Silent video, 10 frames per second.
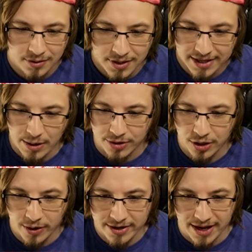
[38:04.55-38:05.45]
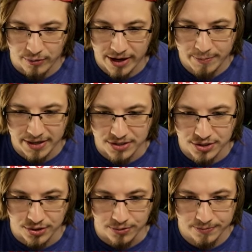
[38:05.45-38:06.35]
Yeah, we're gonna go ahead and yeah, rank by
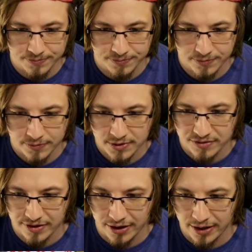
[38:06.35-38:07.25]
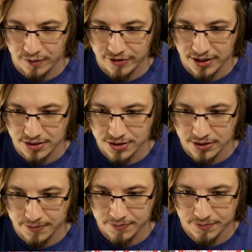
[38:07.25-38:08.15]
suit. It's very helpful actually.
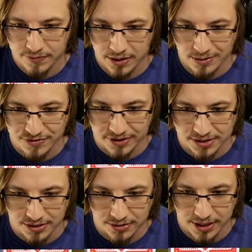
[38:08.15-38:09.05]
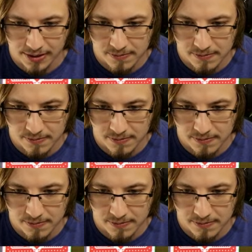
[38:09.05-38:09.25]
I always forget to do that.